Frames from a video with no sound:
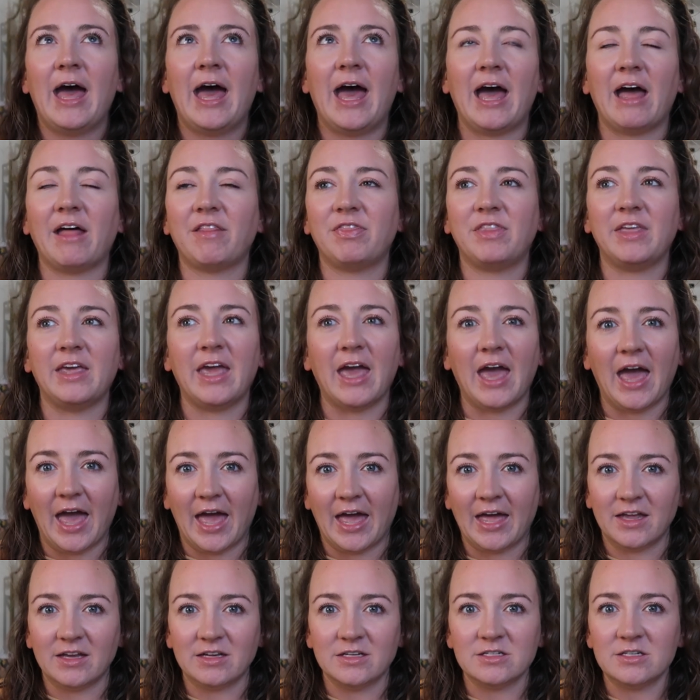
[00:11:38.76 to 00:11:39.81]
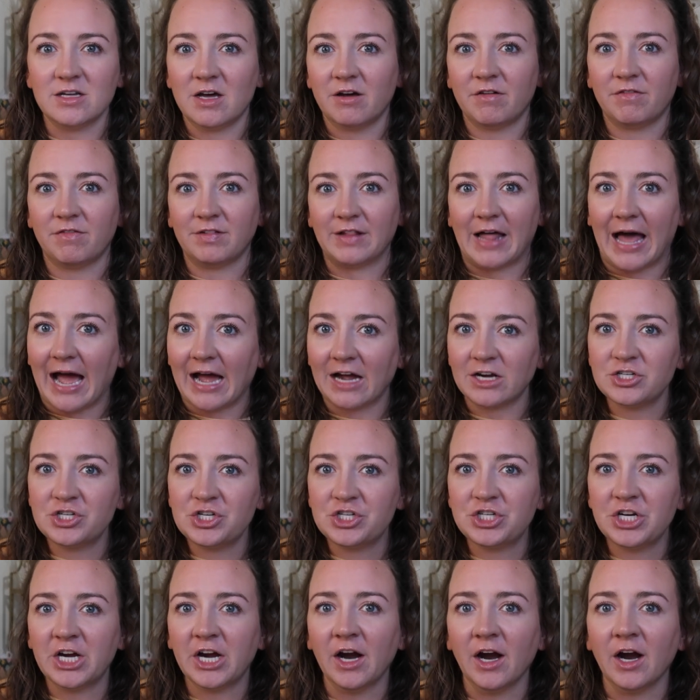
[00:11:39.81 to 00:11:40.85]
at the end of
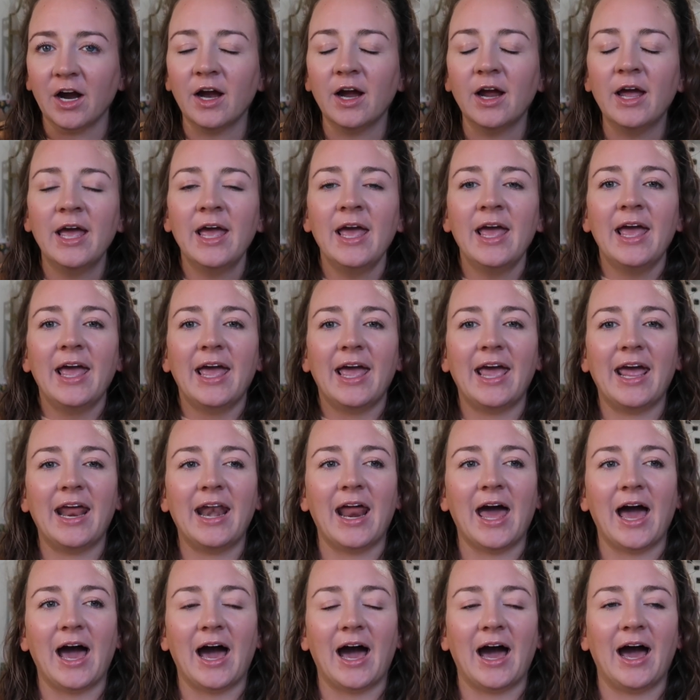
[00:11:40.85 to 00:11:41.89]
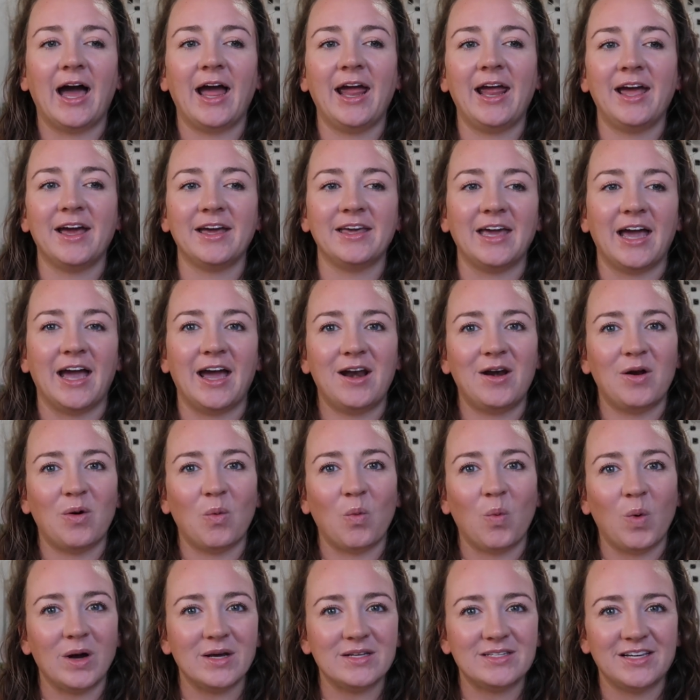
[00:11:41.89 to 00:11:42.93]
last year, and I
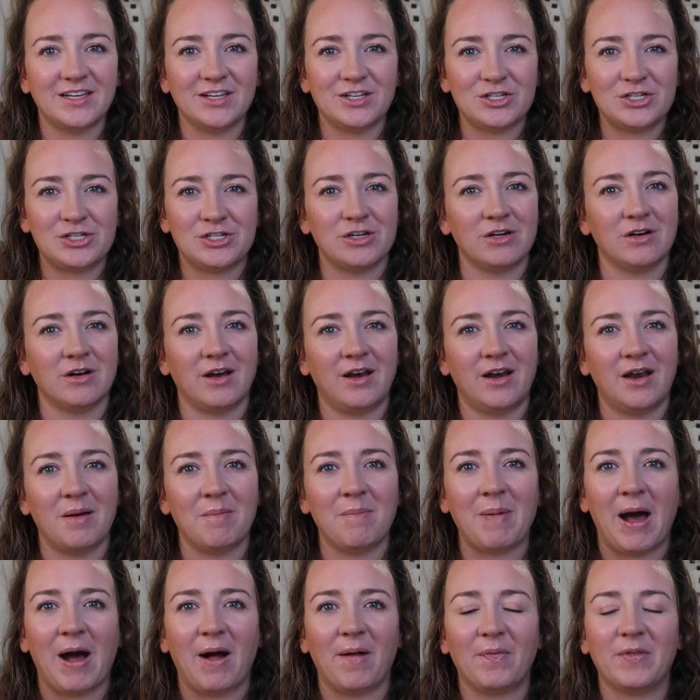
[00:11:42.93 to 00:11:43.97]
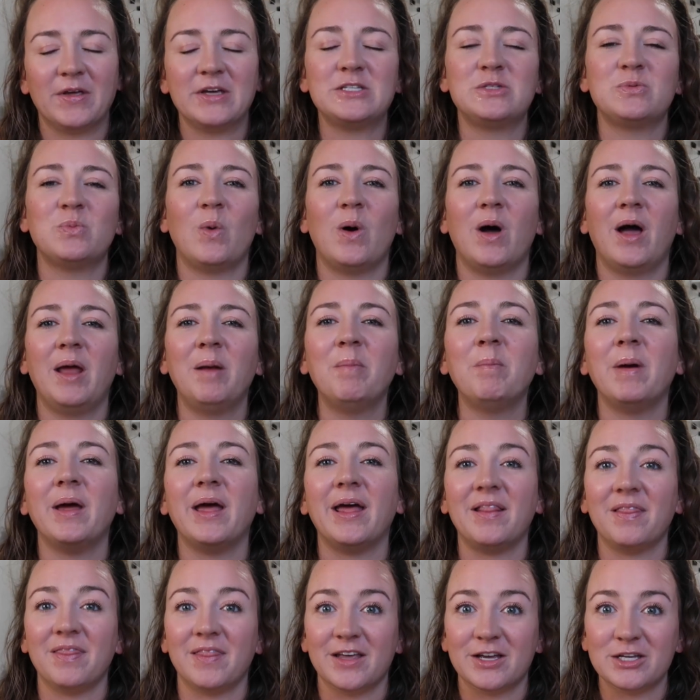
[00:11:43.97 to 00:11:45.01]
again wasn't certain about this one, but
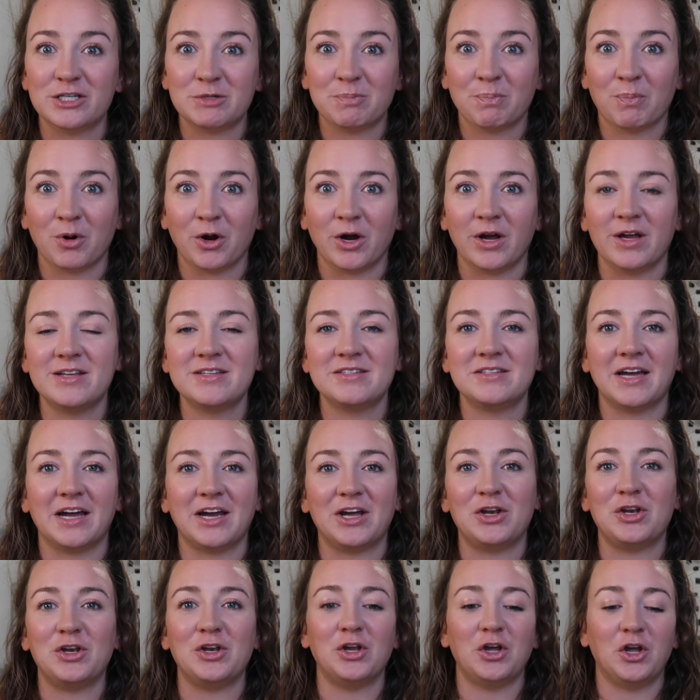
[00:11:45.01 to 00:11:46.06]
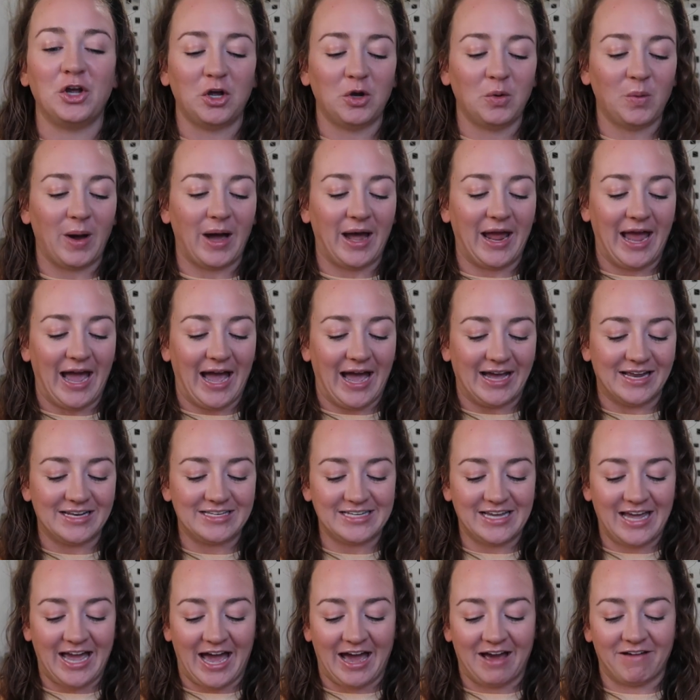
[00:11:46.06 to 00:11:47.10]
in this print I knew I had
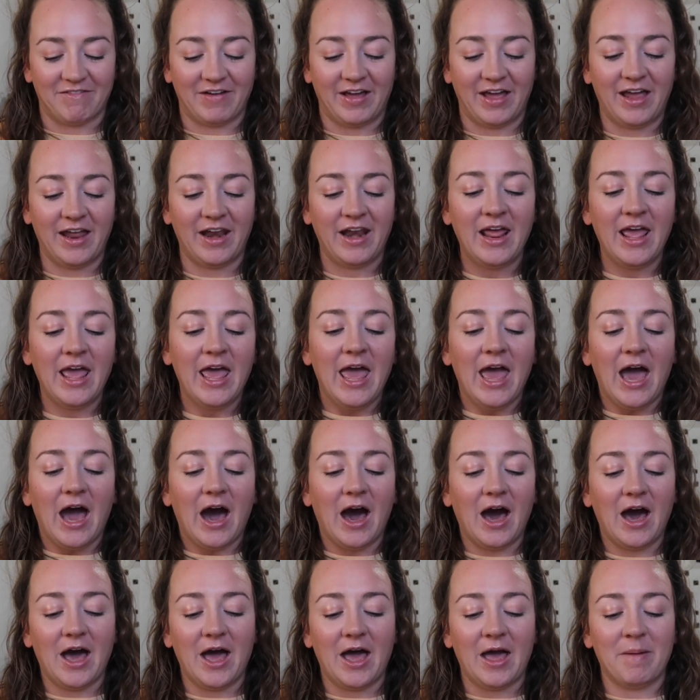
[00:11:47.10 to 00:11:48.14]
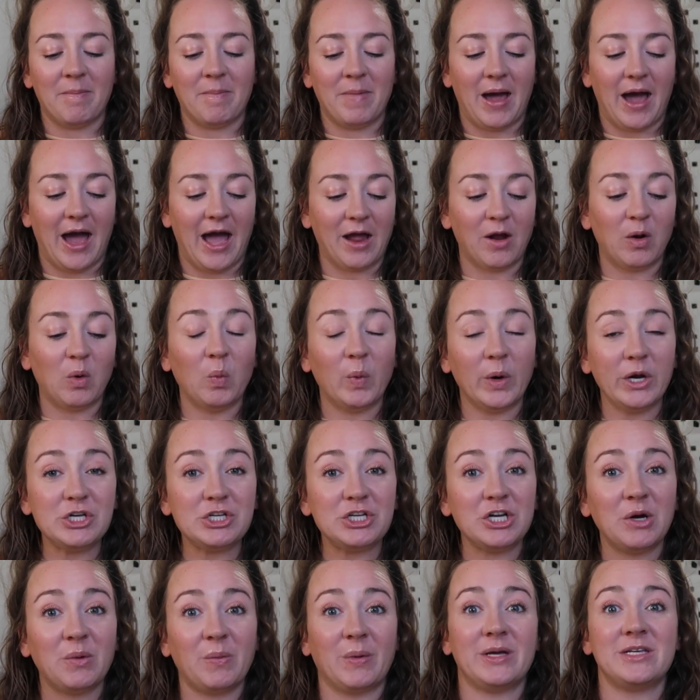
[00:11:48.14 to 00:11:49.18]
to have it. I
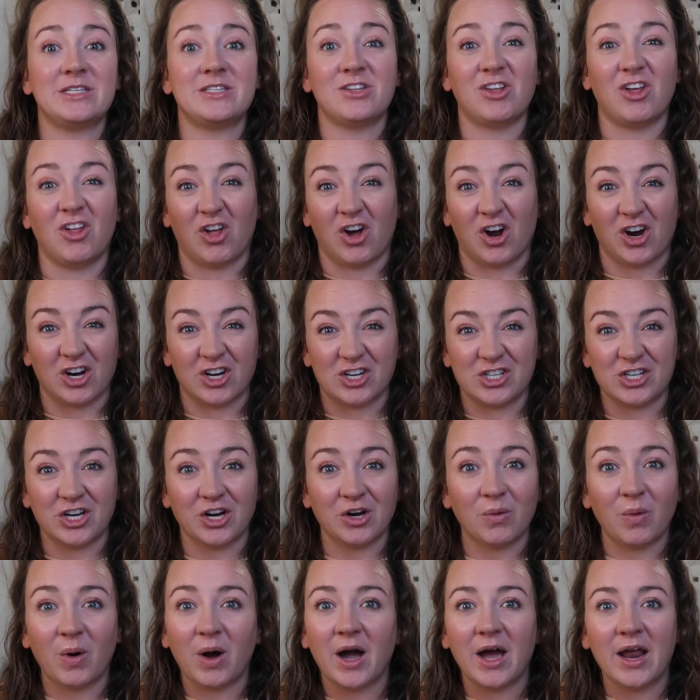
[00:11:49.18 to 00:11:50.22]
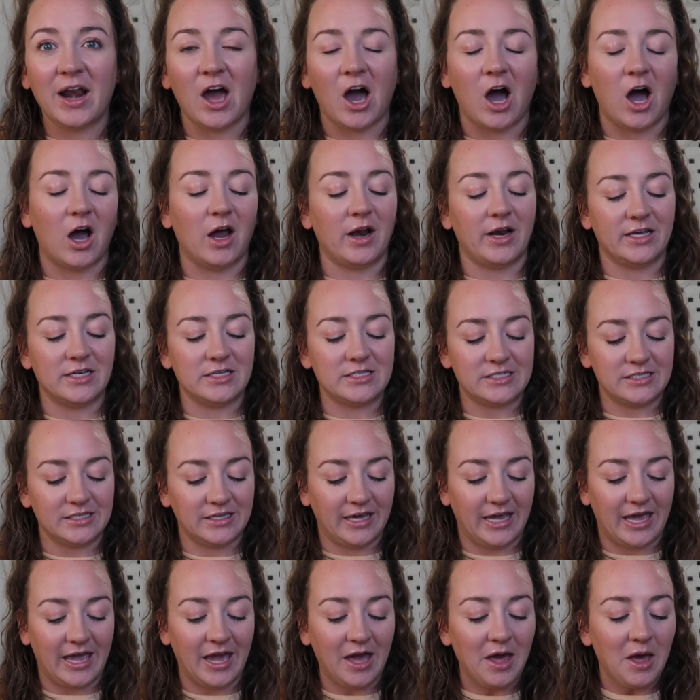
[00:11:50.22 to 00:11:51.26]
wish it was the larger one,
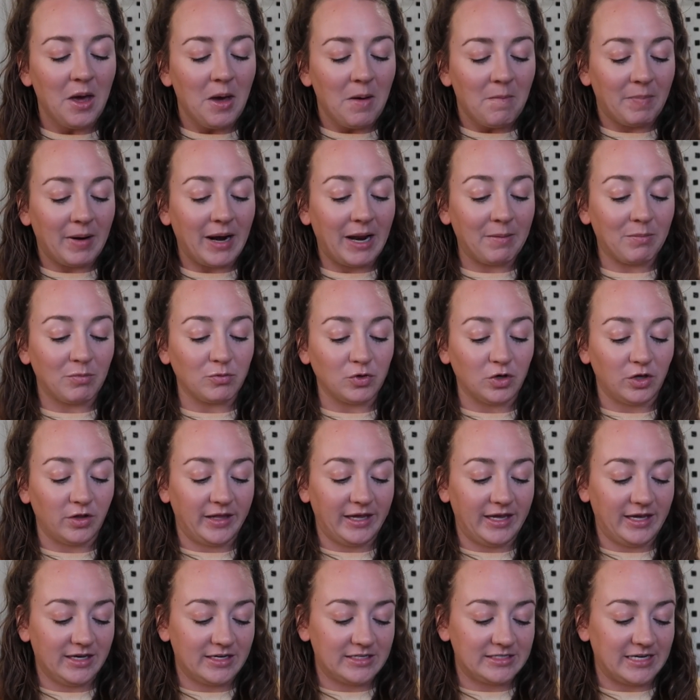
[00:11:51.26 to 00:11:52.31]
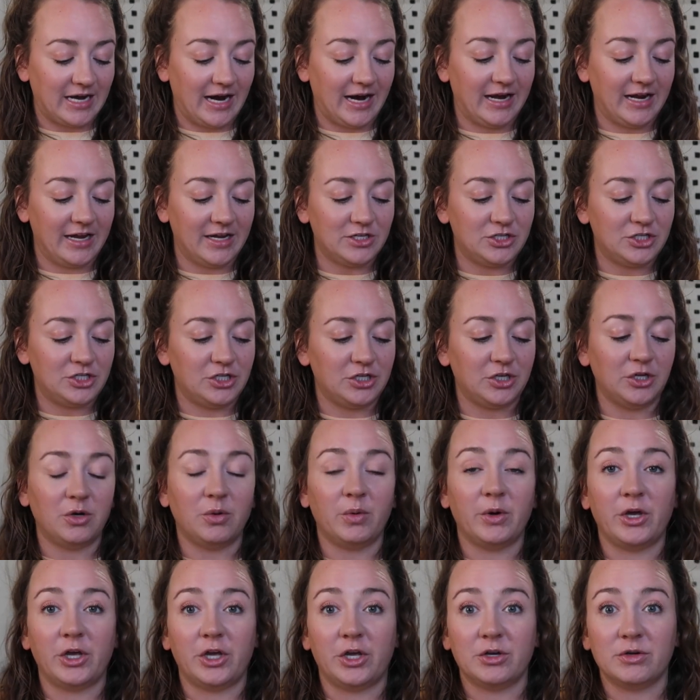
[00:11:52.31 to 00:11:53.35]
honestly, but I'm really excited
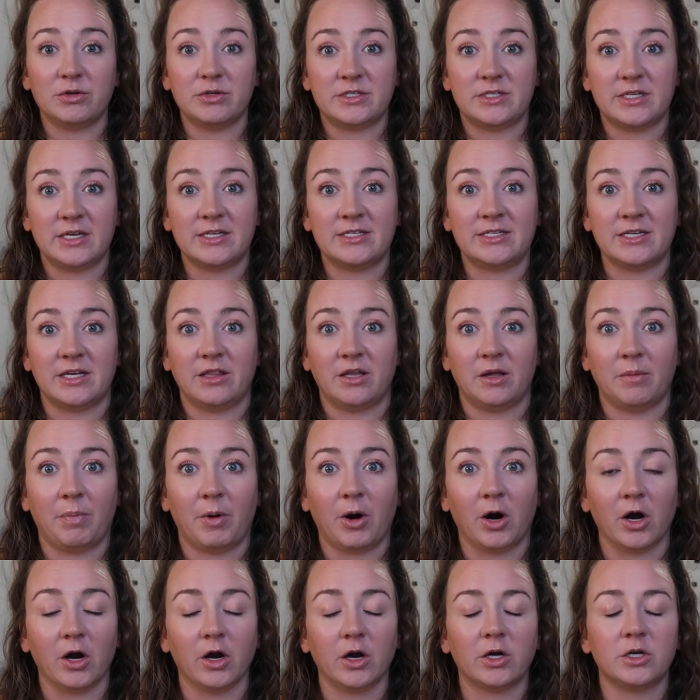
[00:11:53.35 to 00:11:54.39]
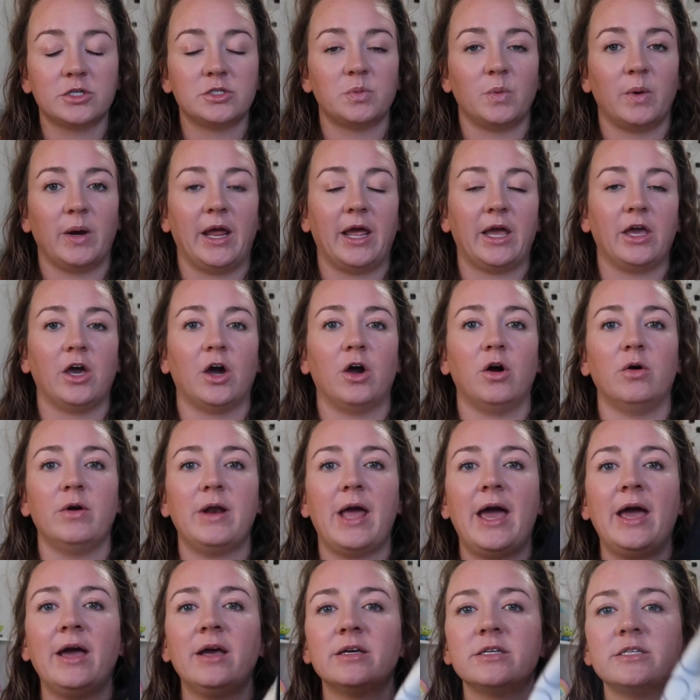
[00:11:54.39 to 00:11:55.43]
to use this in the parks when I go
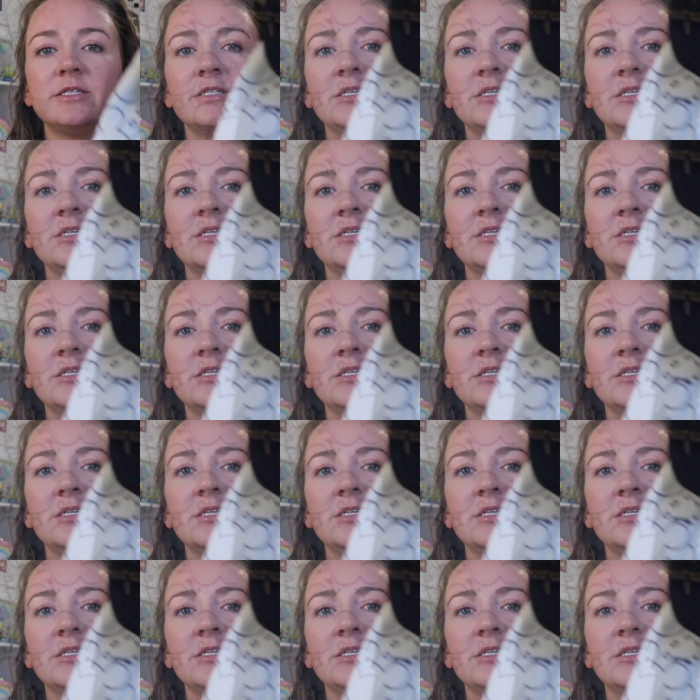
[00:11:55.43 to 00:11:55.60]
next.